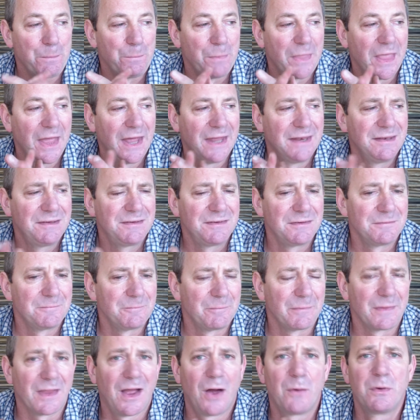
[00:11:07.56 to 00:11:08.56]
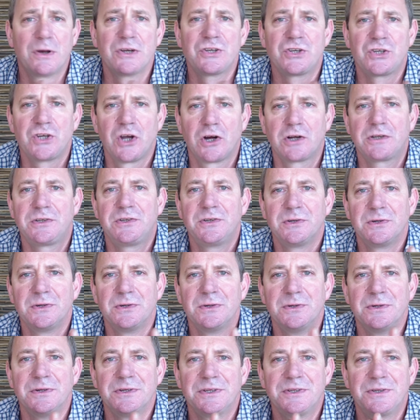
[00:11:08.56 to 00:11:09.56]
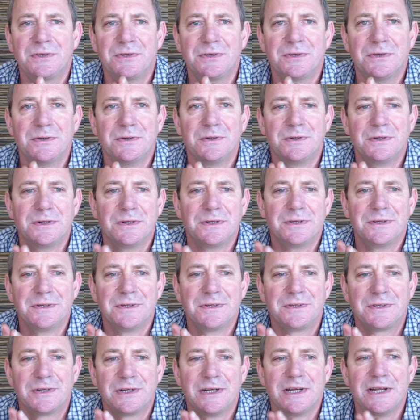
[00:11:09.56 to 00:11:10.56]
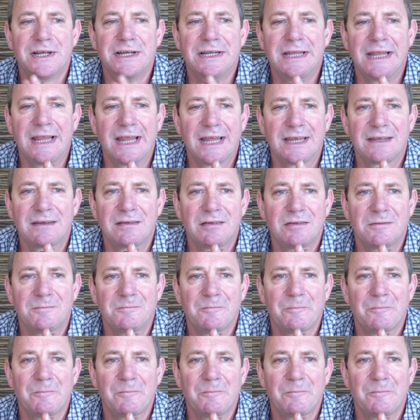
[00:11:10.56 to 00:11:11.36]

And I was shocked to learn that